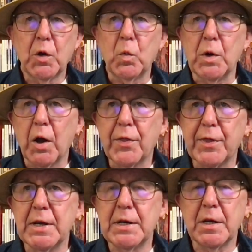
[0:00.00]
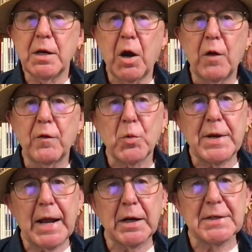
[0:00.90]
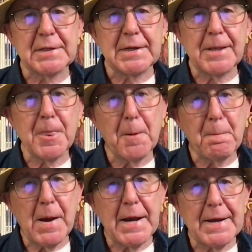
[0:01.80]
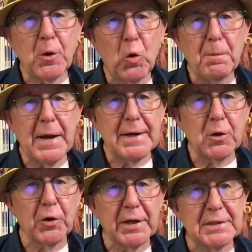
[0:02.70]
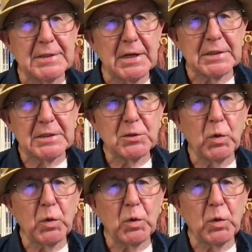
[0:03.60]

we are thinking of a reality that may or may not exist,